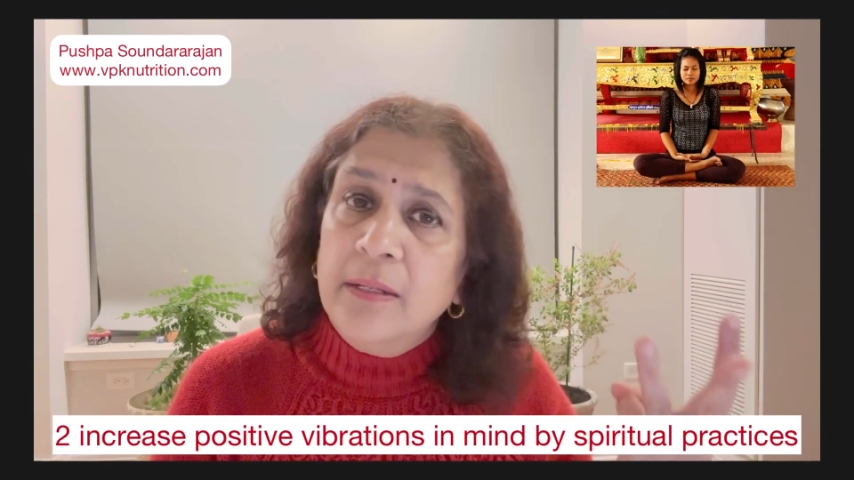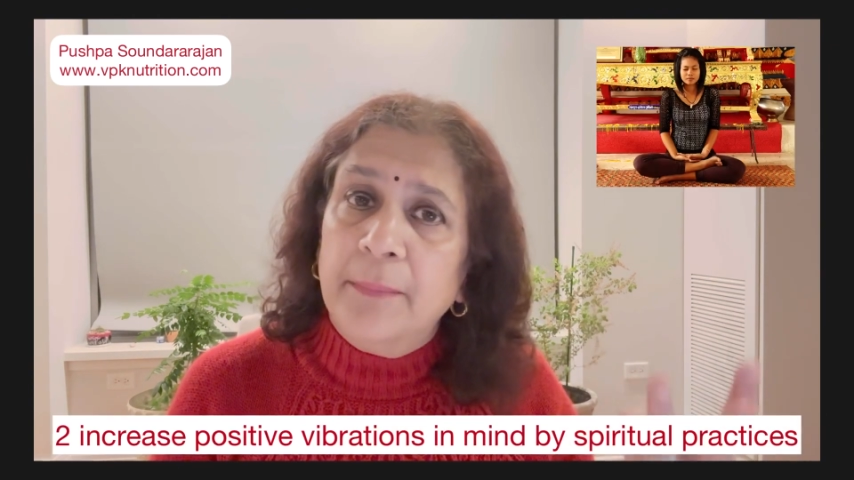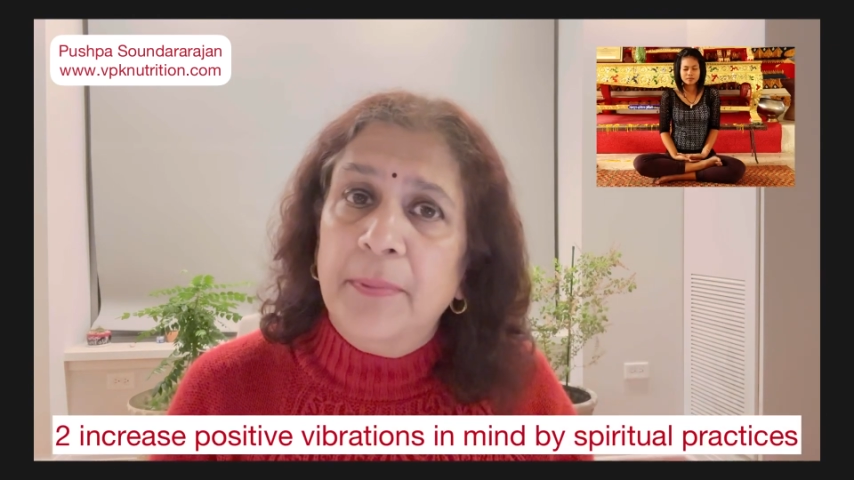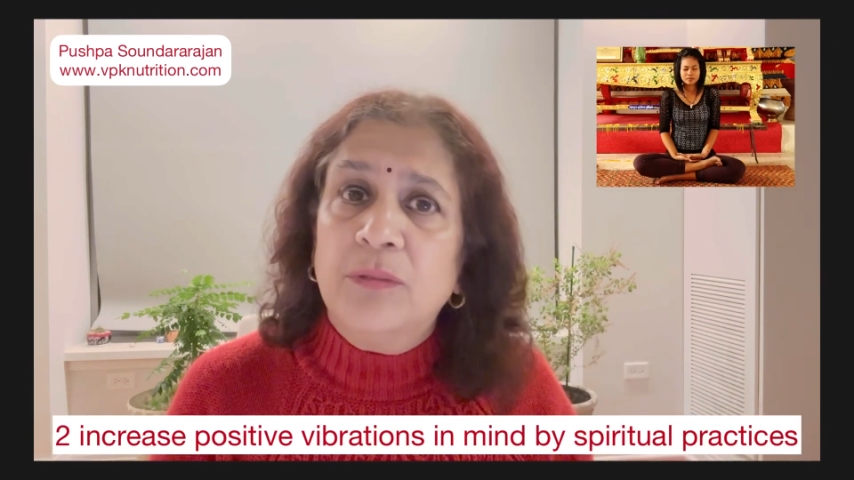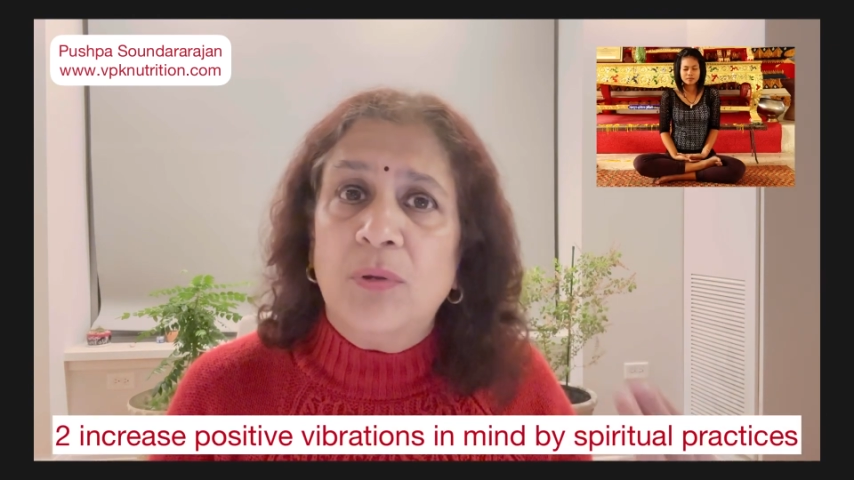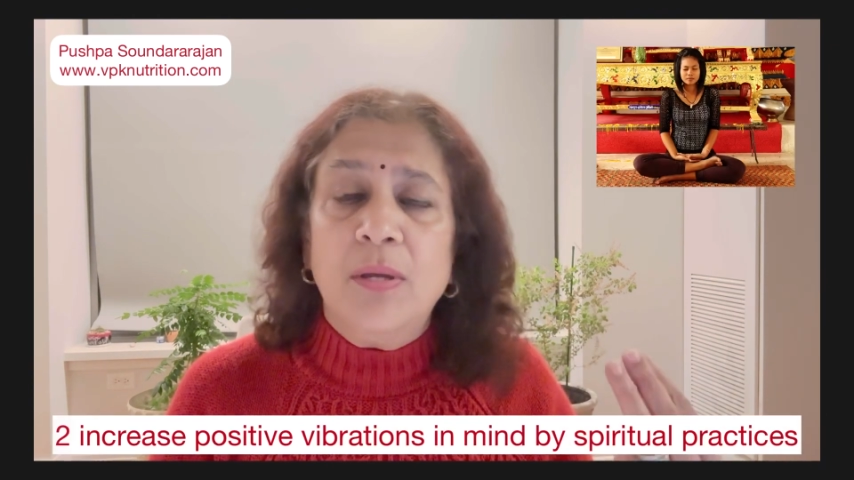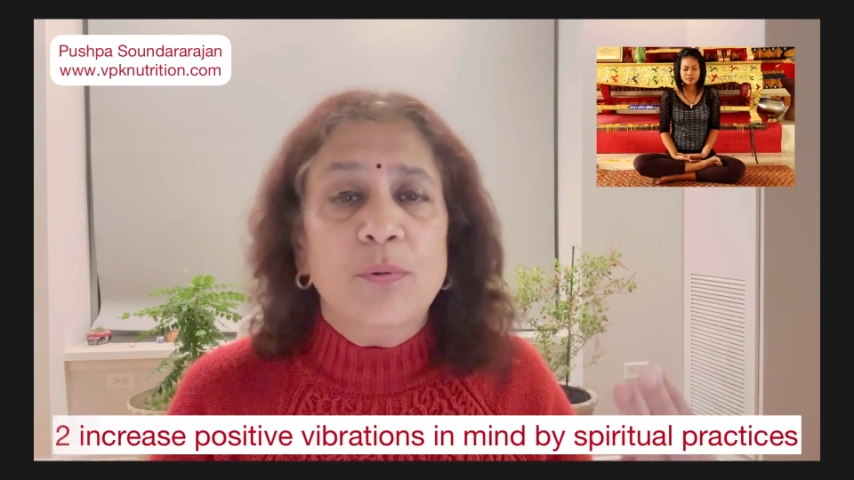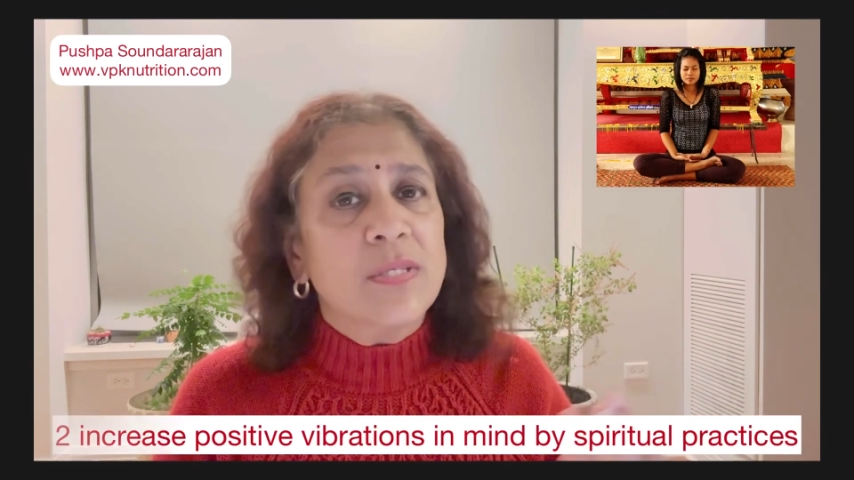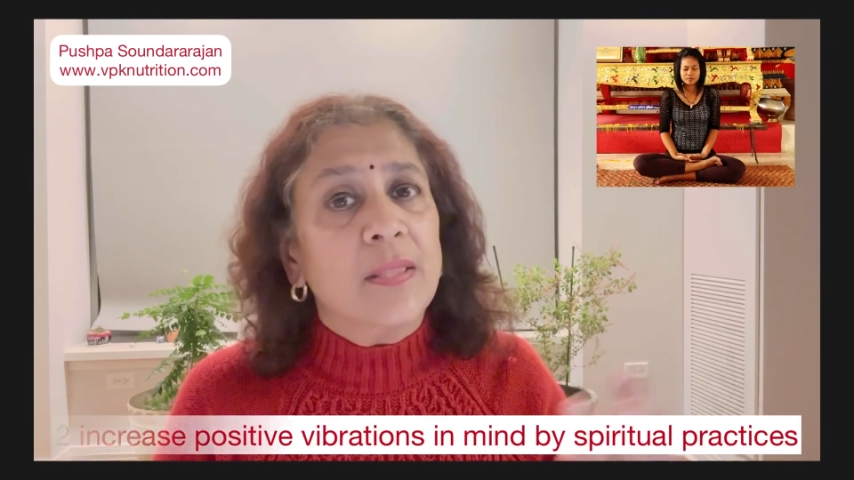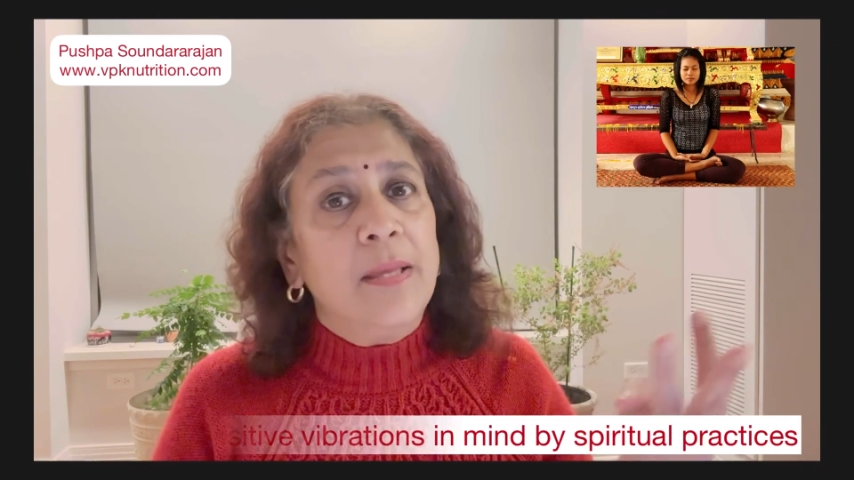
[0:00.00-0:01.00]
Number three
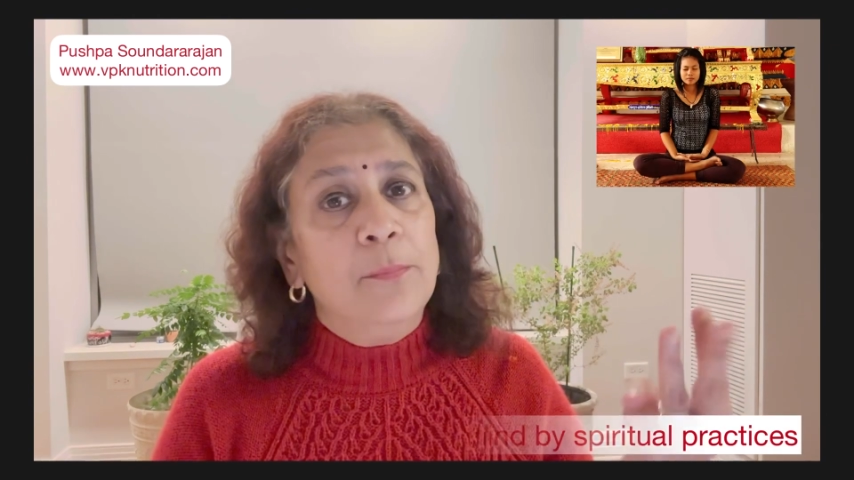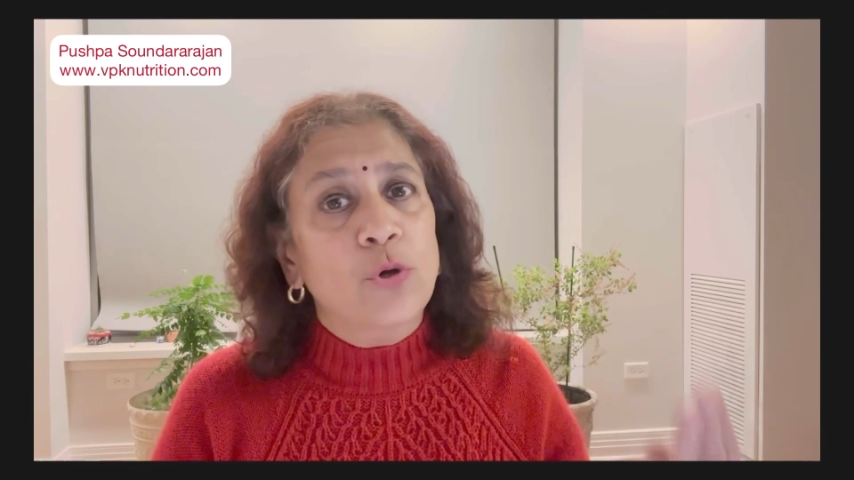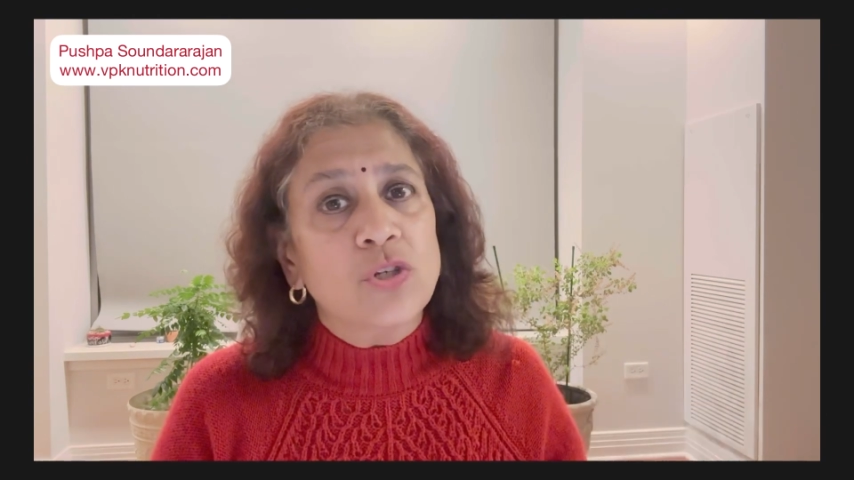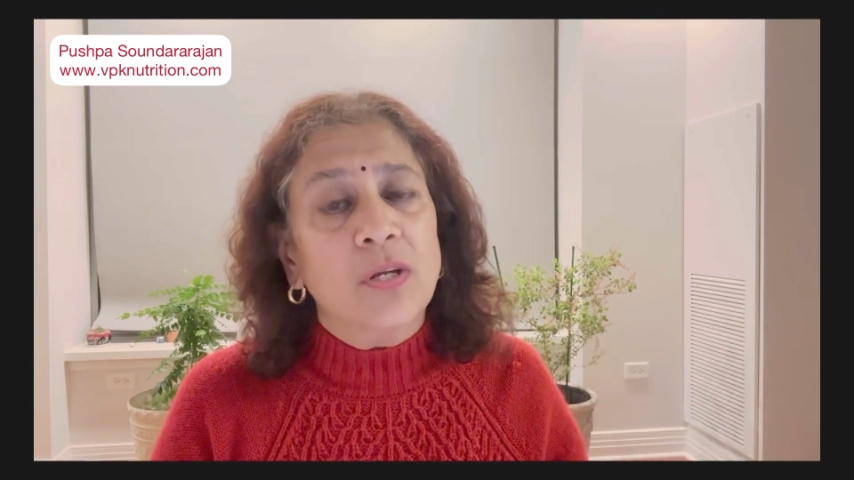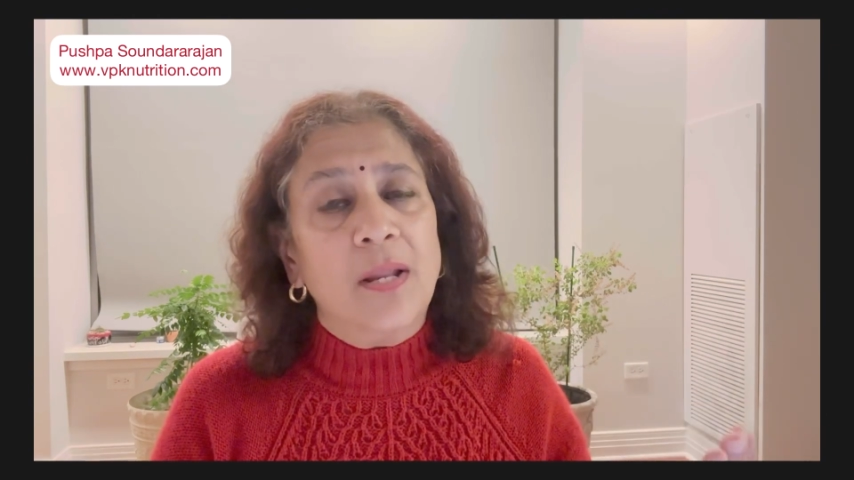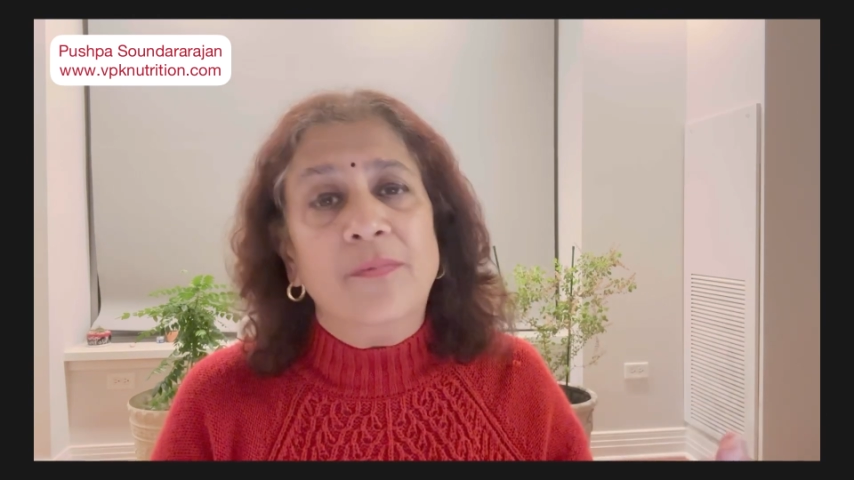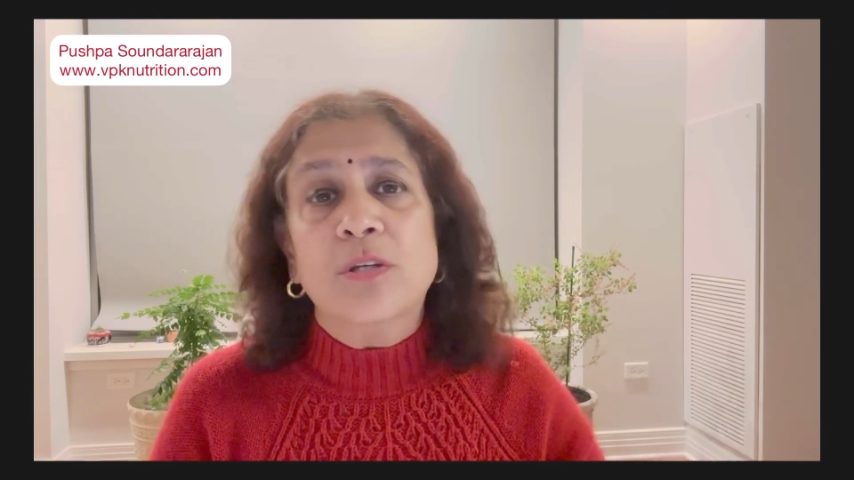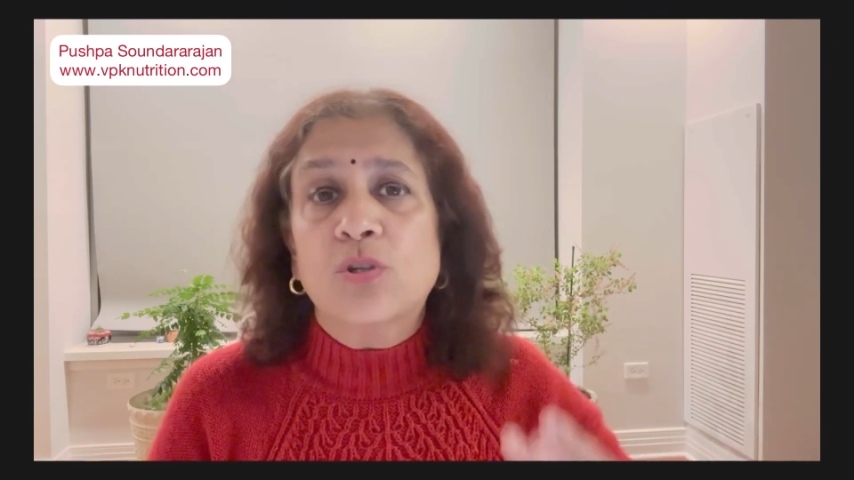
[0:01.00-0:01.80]
was at the emotional level,